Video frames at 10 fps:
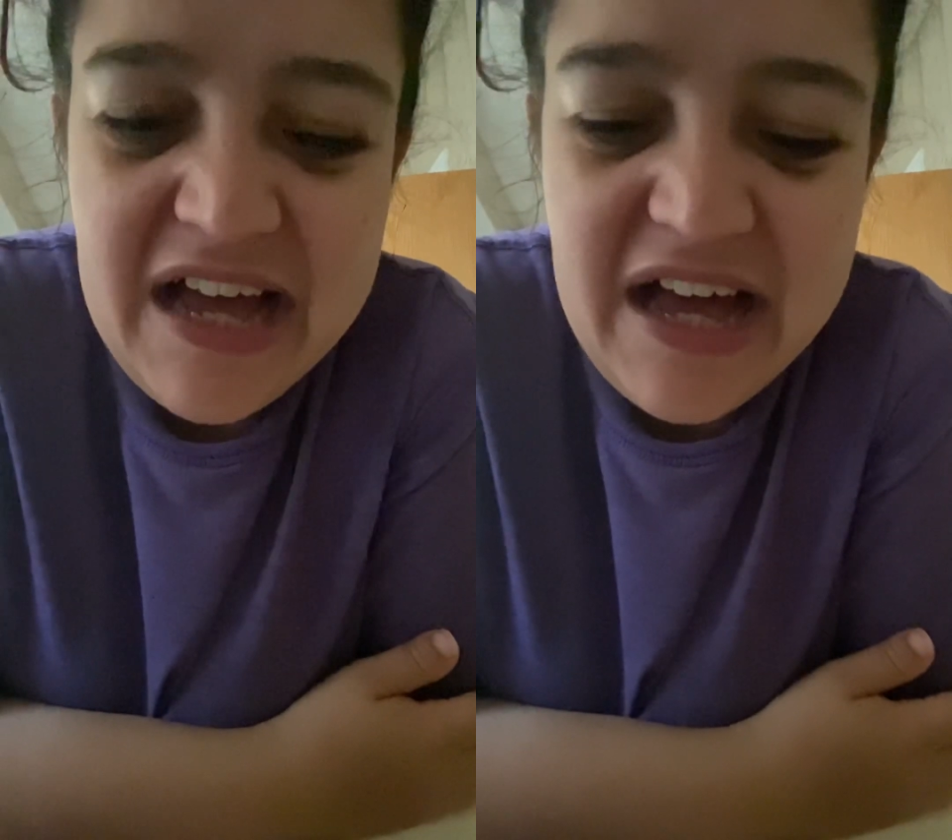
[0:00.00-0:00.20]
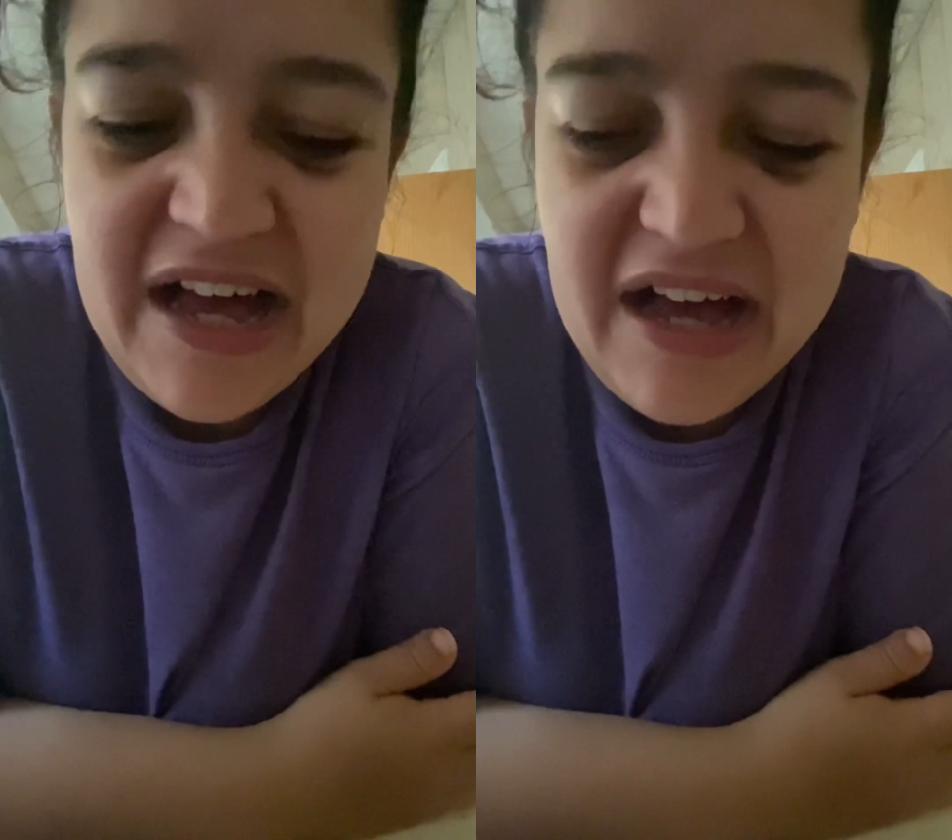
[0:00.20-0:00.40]

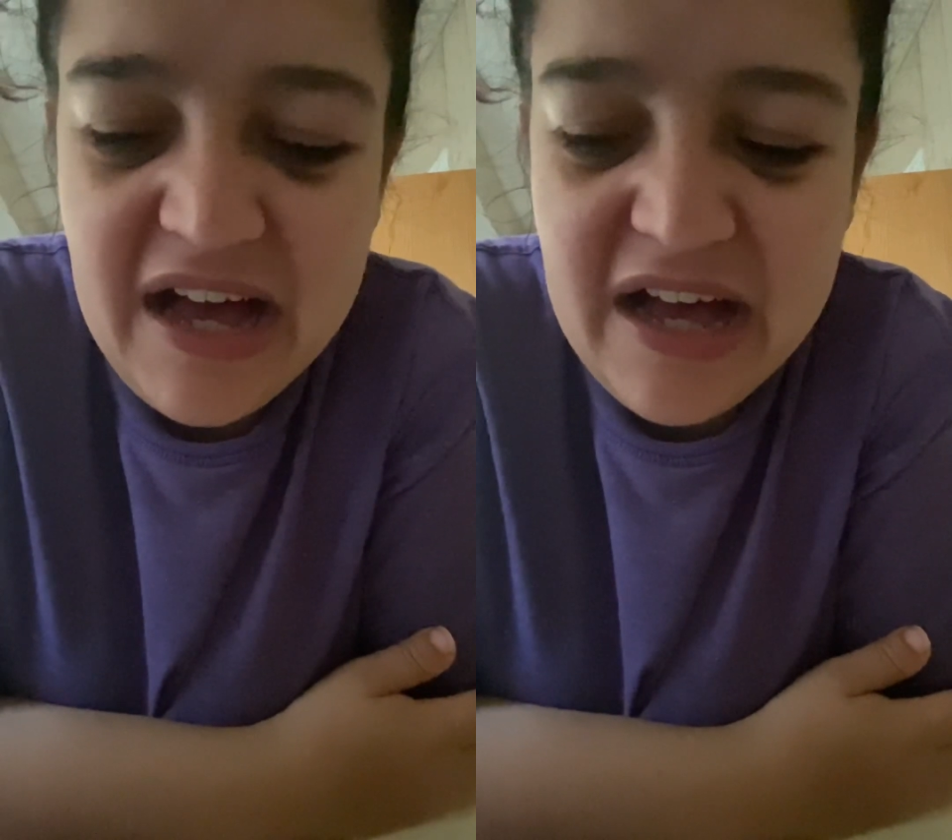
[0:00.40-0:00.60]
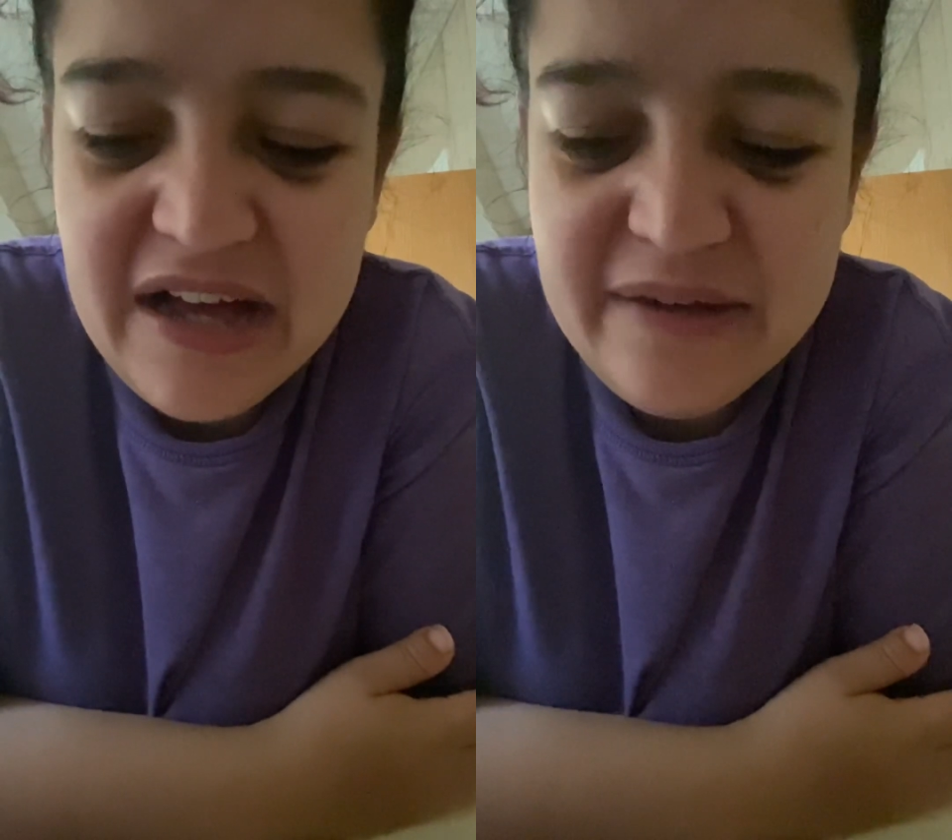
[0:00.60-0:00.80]

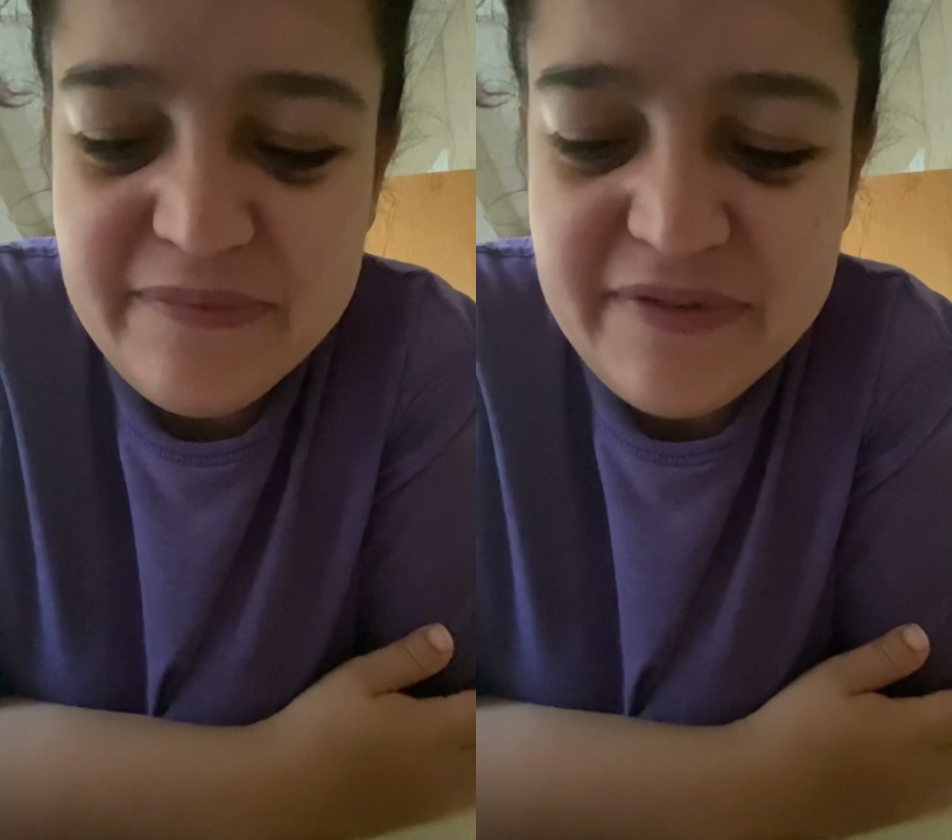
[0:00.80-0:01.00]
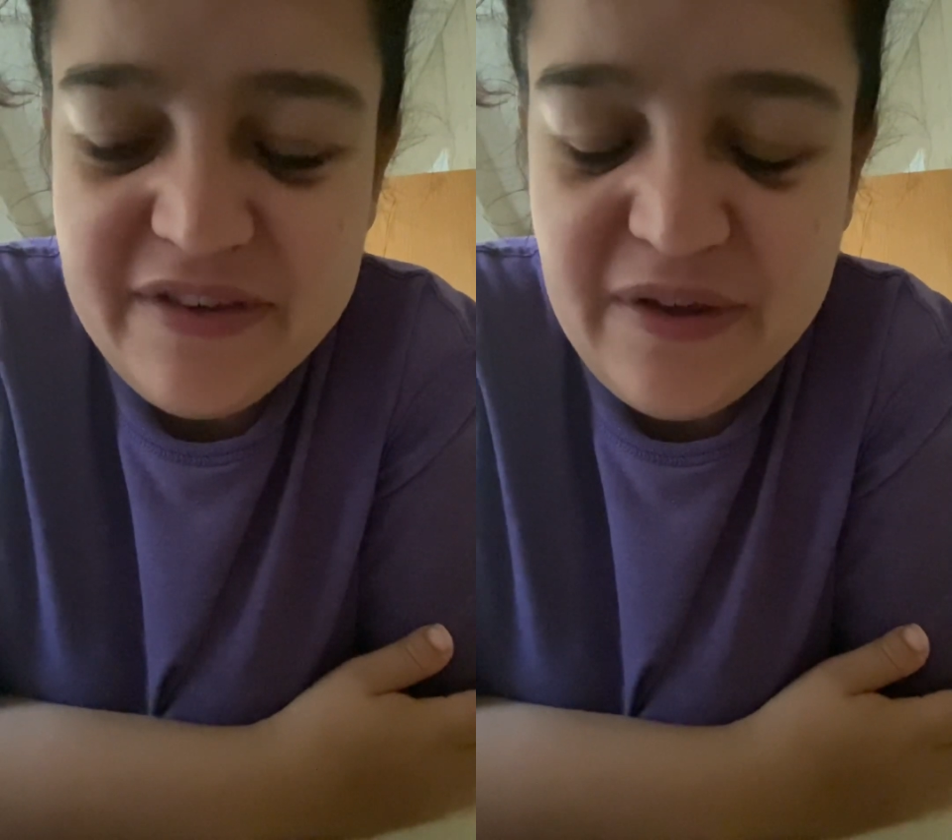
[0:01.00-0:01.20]

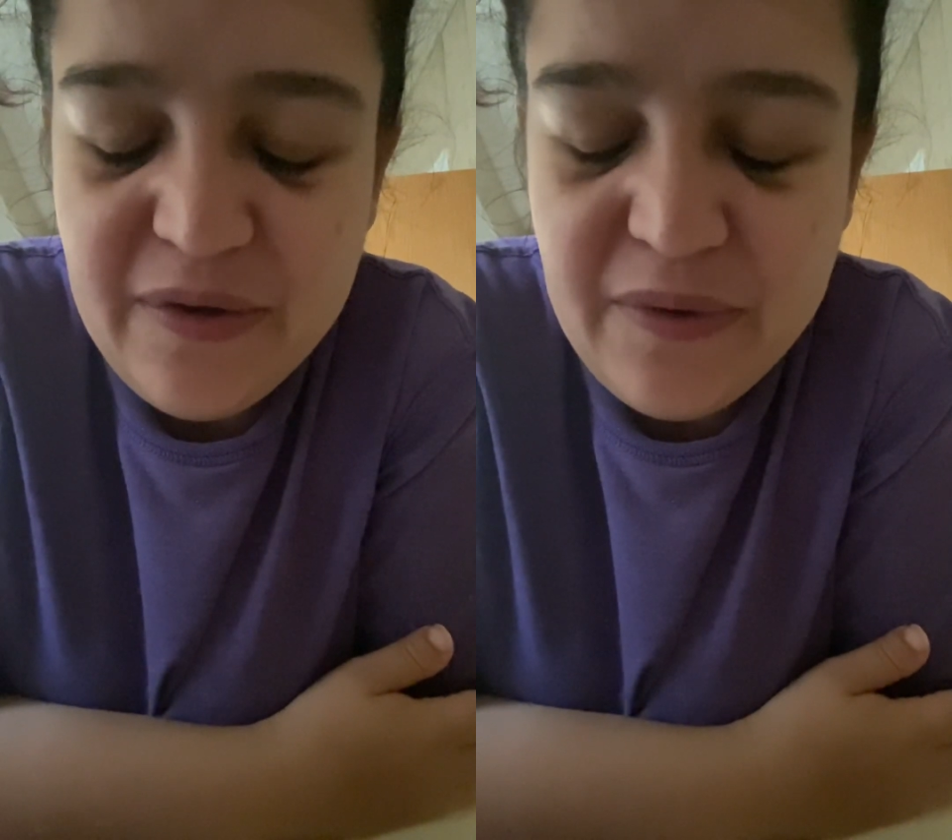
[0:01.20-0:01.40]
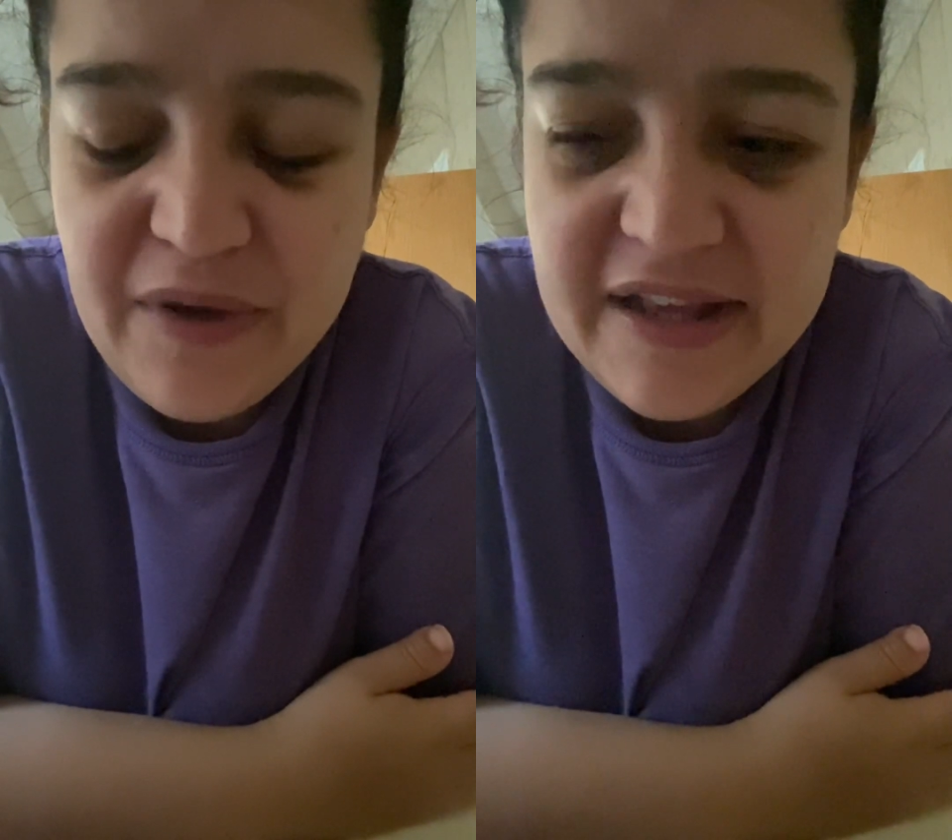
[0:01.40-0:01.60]

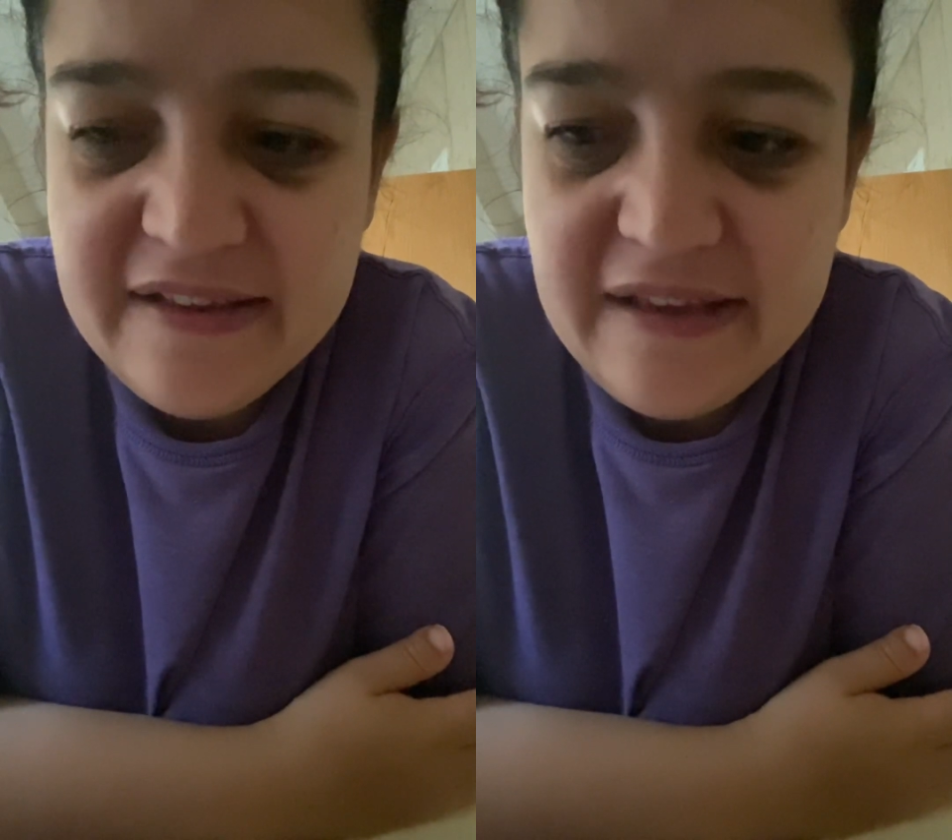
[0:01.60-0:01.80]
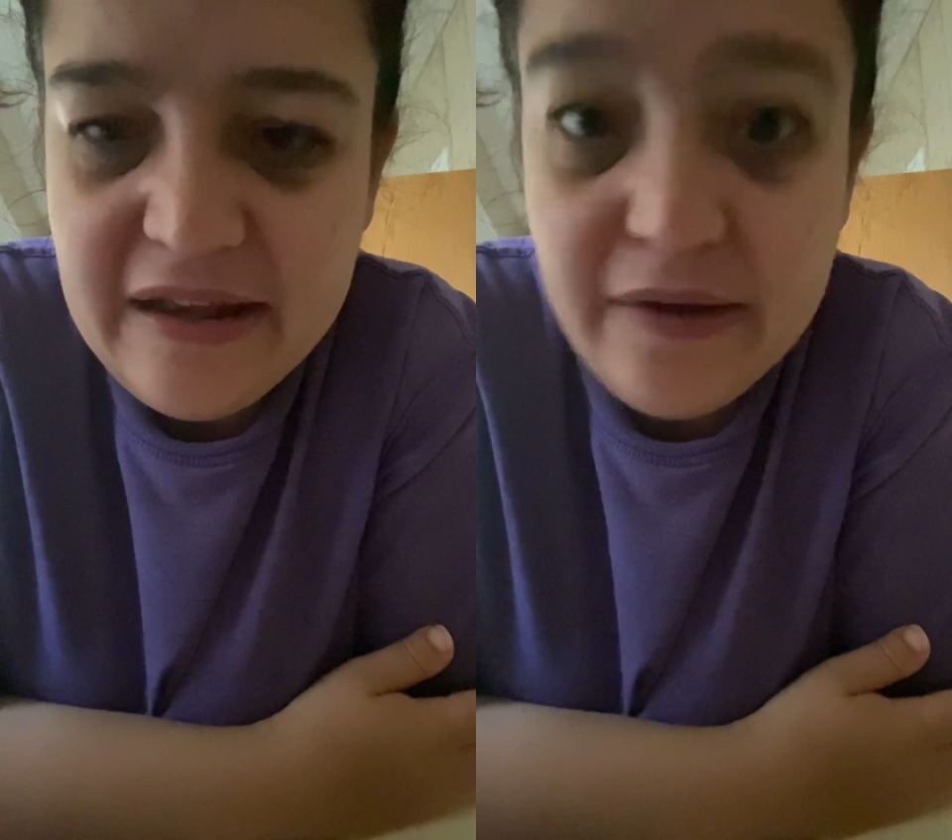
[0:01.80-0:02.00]
So I
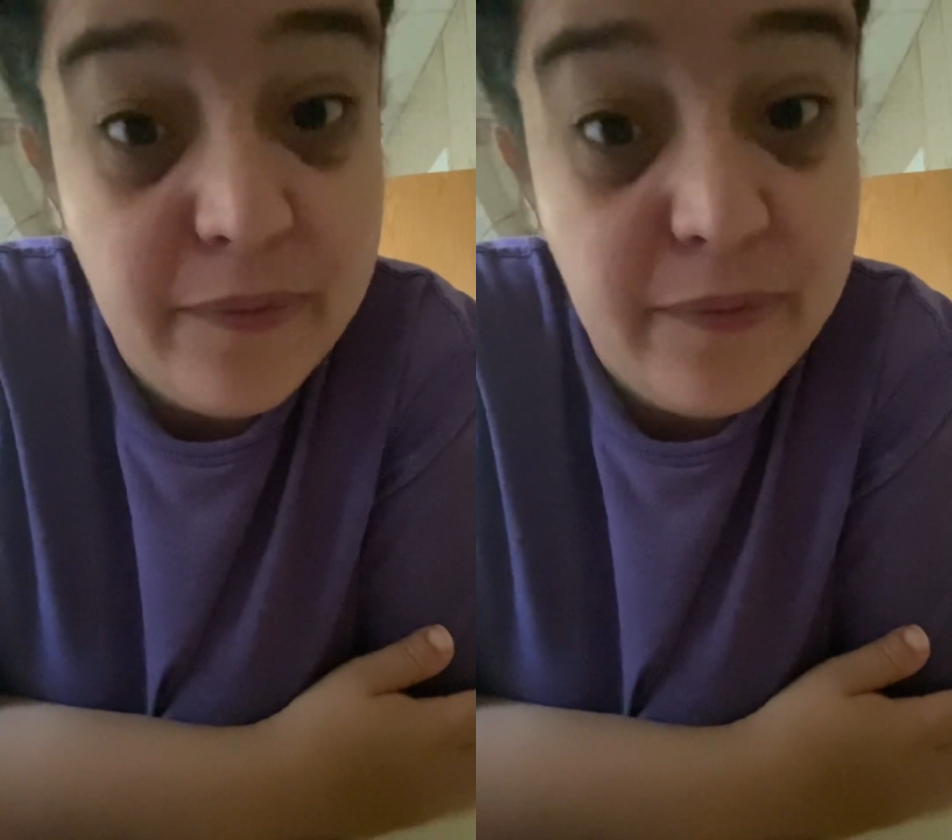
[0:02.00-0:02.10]
decided,